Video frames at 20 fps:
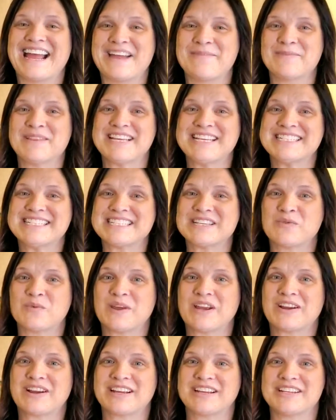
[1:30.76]
Hi, I'm Liz
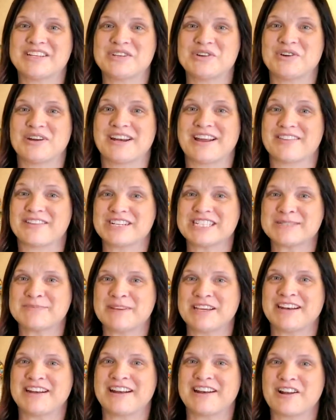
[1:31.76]
and we are gonna do another
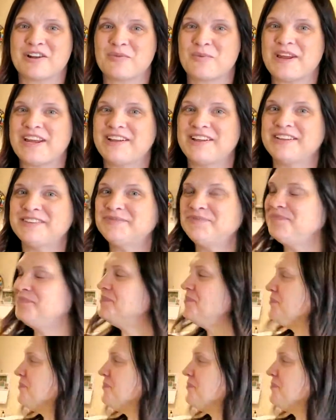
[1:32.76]
spin on our wheel.